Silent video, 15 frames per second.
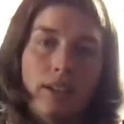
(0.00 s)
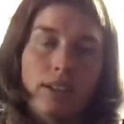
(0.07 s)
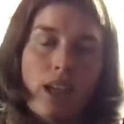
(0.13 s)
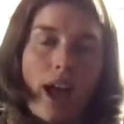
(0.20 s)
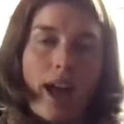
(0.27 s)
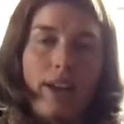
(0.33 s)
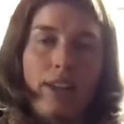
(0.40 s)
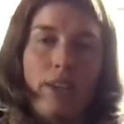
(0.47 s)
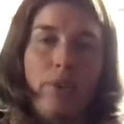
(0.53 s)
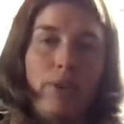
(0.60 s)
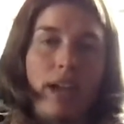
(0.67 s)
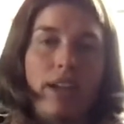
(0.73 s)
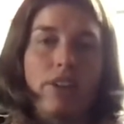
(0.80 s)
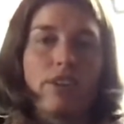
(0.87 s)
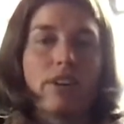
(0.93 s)
How do you
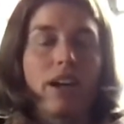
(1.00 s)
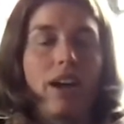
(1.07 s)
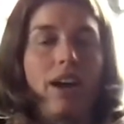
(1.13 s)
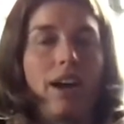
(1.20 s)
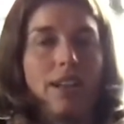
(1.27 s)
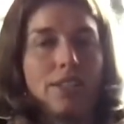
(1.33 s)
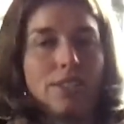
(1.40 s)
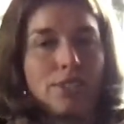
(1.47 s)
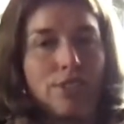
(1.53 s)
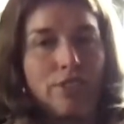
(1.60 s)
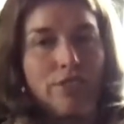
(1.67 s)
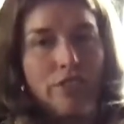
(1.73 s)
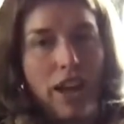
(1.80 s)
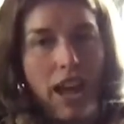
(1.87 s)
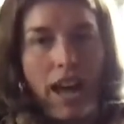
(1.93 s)
get your kas so
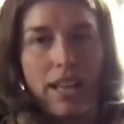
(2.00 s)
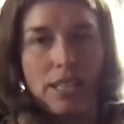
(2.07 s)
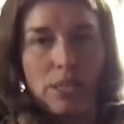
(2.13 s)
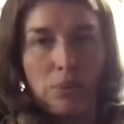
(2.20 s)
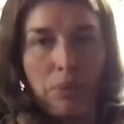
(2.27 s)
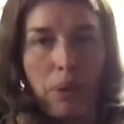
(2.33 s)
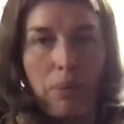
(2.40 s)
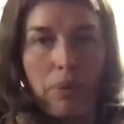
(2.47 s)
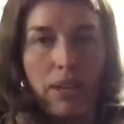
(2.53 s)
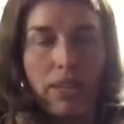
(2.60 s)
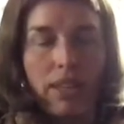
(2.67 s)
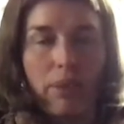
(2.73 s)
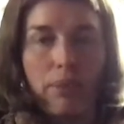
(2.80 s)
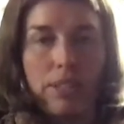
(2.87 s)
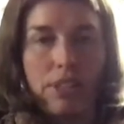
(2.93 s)
fast? Well, one
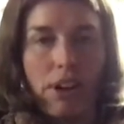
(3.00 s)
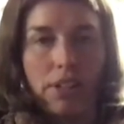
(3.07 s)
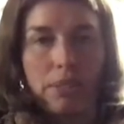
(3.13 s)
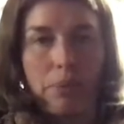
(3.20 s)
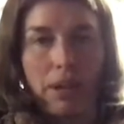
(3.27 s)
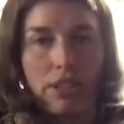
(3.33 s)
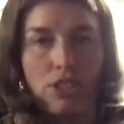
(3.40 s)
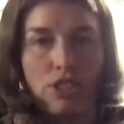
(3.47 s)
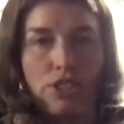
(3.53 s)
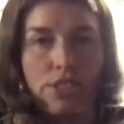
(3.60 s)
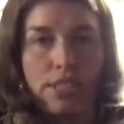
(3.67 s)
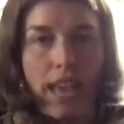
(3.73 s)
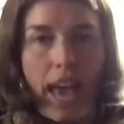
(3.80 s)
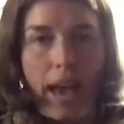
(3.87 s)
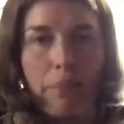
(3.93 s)
thing we talked about is just
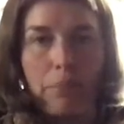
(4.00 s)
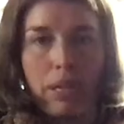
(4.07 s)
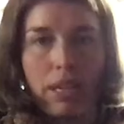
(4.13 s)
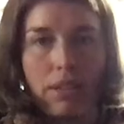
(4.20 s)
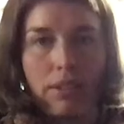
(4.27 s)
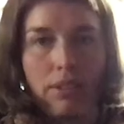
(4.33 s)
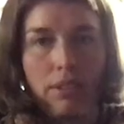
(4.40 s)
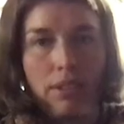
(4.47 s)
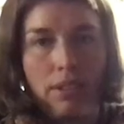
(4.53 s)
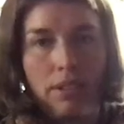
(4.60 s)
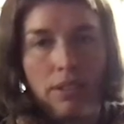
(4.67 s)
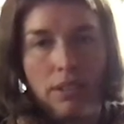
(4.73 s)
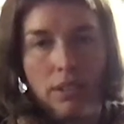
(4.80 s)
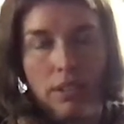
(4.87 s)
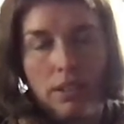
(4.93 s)
tapping.
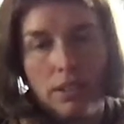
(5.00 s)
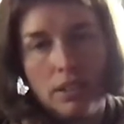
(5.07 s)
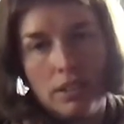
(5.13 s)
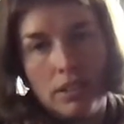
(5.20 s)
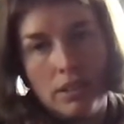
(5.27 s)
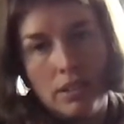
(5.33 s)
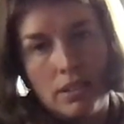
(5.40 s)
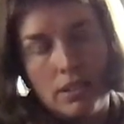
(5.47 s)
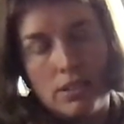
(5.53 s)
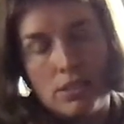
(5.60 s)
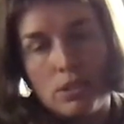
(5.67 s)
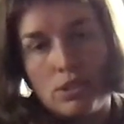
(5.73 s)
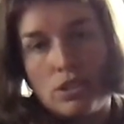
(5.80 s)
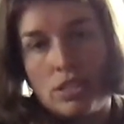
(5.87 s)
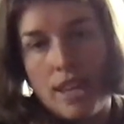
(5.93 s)
So
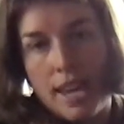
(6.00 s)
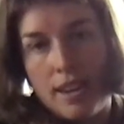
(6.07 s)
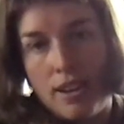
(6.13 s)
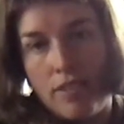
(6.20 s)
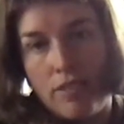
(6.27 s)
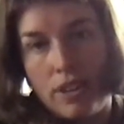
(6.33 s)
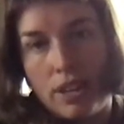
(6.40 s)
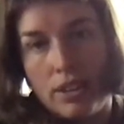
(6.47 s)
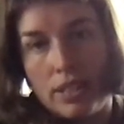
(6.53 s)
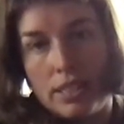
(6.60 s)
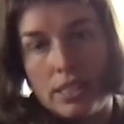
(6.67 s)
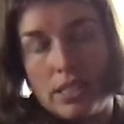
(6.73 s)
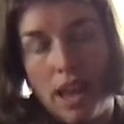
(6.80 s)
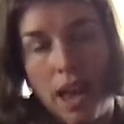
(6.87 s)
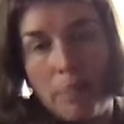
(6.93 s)
just take your finger and
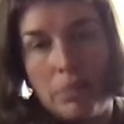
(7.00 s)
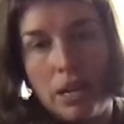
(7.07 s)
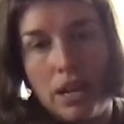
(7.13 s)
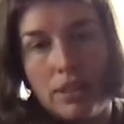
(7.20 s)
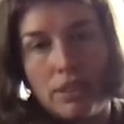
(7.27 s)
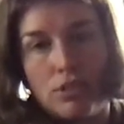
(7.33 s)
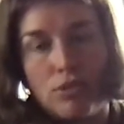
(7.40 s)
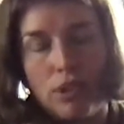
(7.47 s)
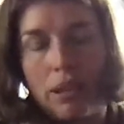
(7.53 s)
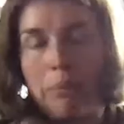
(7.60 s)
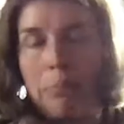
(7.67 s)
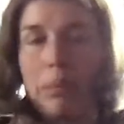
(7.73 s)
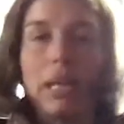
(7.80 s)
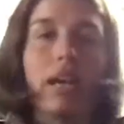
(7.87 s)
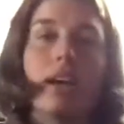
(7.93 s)
tap it on the drum,
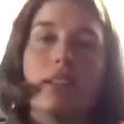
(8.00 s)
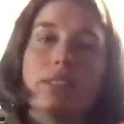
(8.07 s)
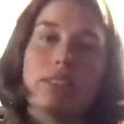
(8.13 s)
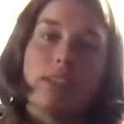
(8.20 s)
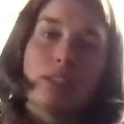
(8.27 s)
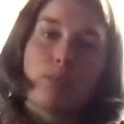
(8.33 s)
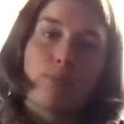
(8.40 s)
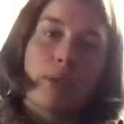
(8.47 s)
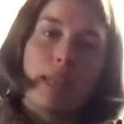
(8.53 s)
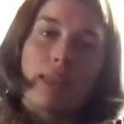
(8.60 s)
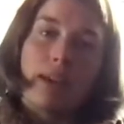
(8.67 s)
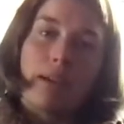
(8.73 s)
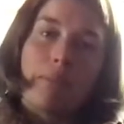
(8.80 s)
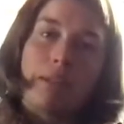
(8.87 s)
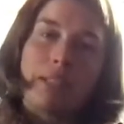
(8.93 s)
because this
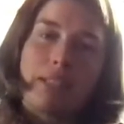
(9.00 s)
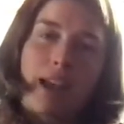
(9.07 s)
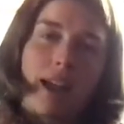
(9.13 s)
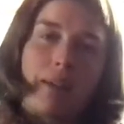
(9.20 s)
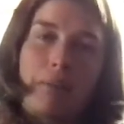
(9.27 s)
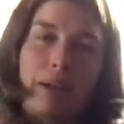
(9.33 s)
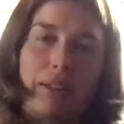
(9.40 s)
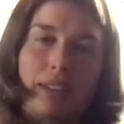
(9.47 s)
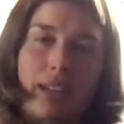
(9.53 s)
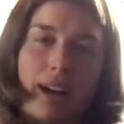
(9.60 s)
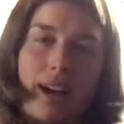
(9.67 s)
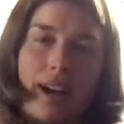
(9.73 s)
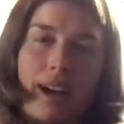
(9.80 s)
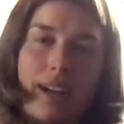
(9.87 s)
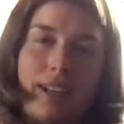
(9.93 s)
rhythm, it's not about the
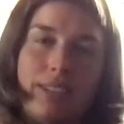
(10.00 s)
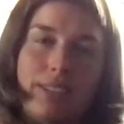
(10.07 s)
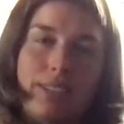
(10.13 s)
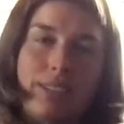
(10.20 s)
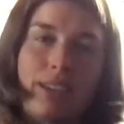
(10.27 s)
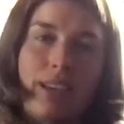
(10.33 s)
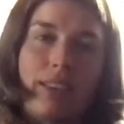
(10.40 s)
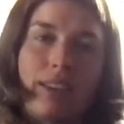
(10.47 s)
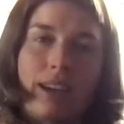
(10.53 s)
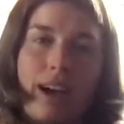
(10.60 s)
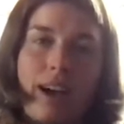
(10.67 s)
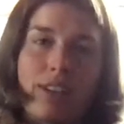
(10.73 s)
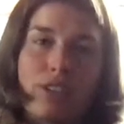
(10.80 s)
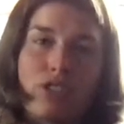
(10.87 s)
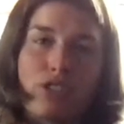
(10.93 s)
kas. The
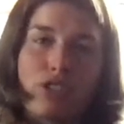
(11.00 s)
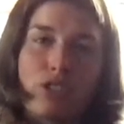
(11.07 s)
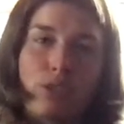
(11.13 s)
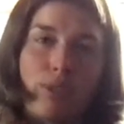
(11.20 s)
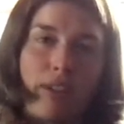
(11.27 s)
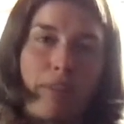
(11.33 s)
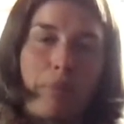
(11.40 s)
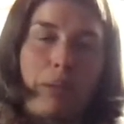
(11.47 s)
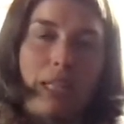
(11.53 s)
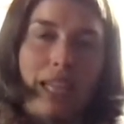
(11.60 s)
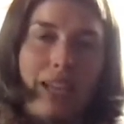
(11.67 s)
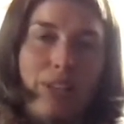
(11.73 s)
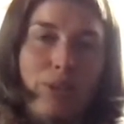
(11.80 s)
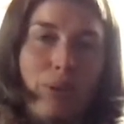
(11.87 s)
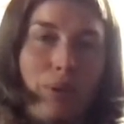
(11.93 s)
kas are just sort of
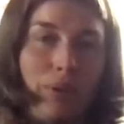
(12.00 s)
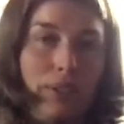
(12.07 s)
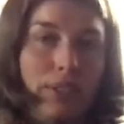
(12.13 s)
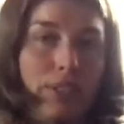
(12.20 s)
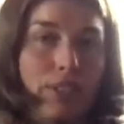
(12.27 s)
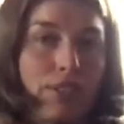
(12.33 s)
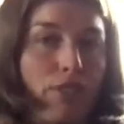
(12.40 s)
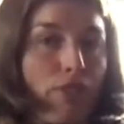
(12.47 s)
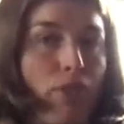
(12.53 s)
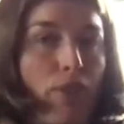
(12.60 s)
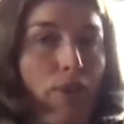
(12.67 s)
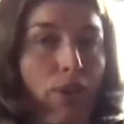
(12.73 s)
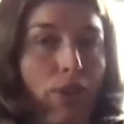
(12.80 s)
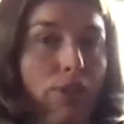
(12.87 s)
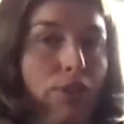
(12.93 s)
placeholders
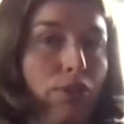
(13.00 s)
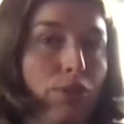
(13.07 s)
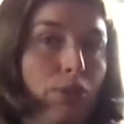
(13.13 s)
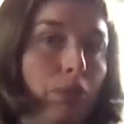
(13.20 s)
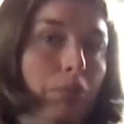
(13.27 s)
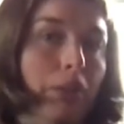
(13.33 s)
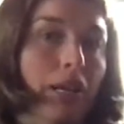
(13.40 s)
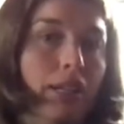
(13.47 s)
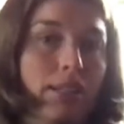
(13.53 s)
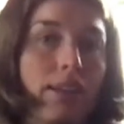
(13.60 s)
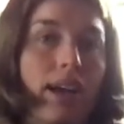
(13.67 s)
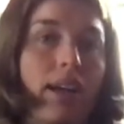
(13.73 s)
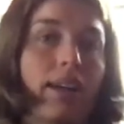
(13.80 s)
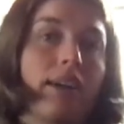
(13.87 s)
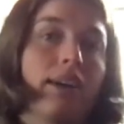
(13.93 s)
for the doom,
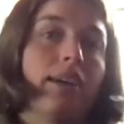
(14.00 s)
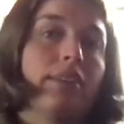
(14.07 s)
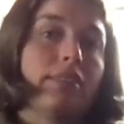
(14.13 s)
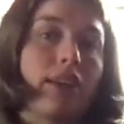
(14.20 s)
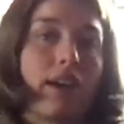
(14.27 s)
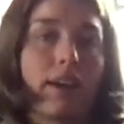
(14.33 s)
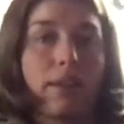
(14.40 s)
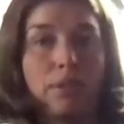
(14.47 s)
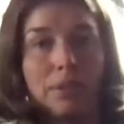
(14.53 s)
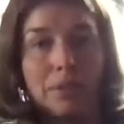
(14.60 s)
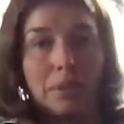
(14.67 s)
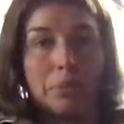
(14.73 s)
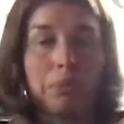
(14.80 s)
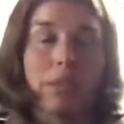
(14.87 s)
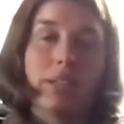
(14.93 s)
tek, tek,
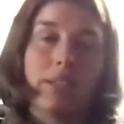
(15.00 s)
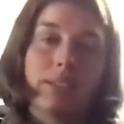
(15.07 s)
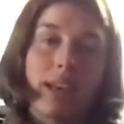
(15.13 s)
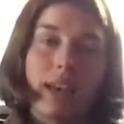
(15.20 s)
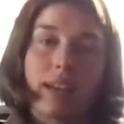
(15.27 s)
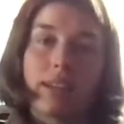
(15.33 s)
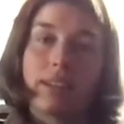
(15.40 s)
doom, tek,